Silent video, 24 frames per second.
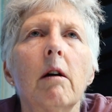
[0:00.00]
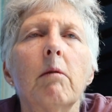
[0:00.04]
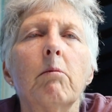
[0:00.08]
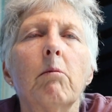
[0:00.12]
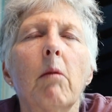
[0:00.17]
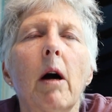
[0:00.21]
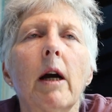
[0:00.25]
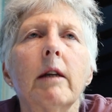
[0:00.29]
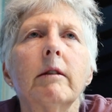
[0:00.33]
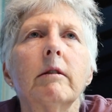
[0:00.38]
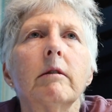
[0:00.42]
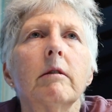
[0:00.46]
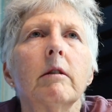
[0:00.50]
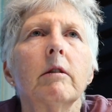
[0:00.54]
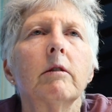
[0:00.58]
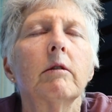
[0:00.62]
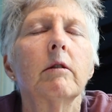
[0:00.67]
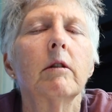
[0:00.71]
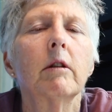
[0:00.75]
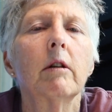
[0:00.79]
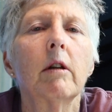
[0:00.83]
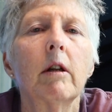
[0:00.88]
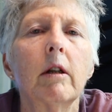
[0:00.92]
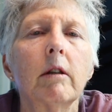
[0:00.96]
my
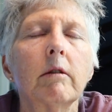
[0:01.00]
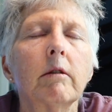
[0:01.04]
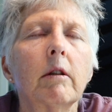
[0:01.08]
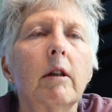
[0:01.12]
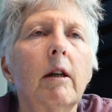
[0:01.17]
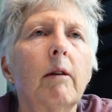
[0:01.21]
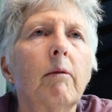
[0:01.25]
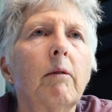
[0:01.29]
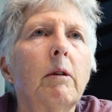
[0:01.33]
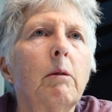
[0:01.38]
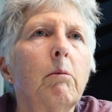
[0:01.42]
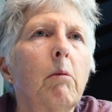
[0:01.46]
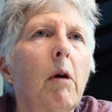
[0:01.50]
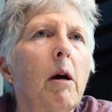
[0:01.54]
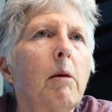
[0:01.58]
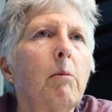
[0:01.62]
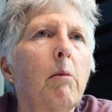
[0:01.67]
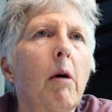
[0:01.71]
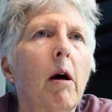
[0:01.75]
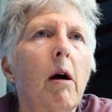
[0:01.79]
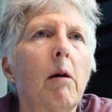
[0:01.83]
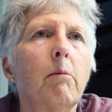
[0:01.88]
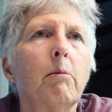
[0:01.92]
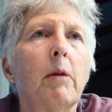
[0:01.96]
sister has given my
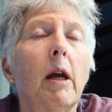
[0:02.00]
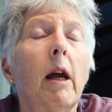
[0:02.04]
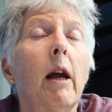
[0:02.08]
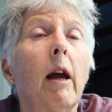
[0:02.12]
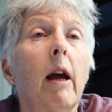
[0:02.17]
mom